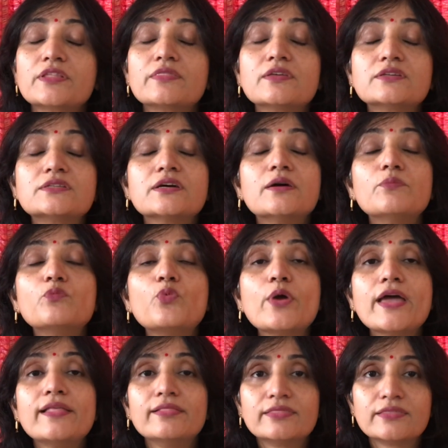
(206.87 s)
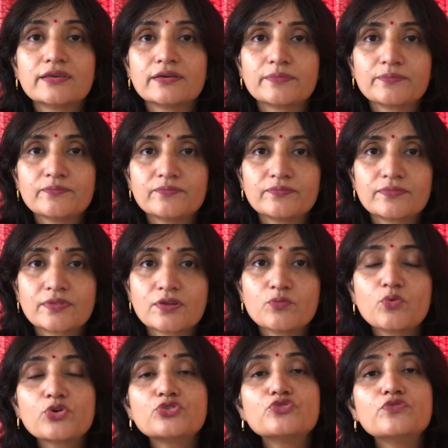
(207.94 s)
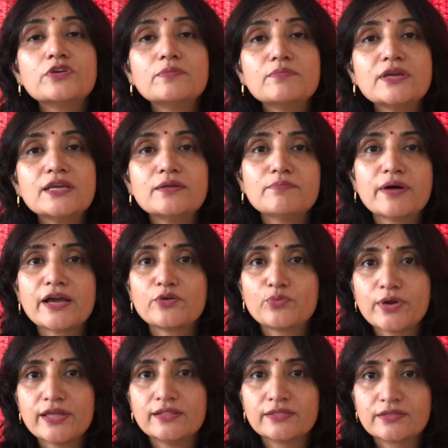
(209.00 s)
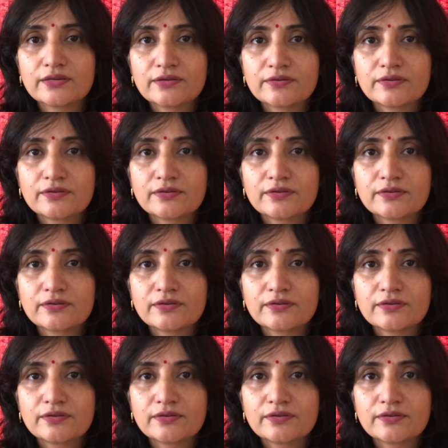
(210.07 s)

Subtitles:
the term wealth. What do we mean by wealth?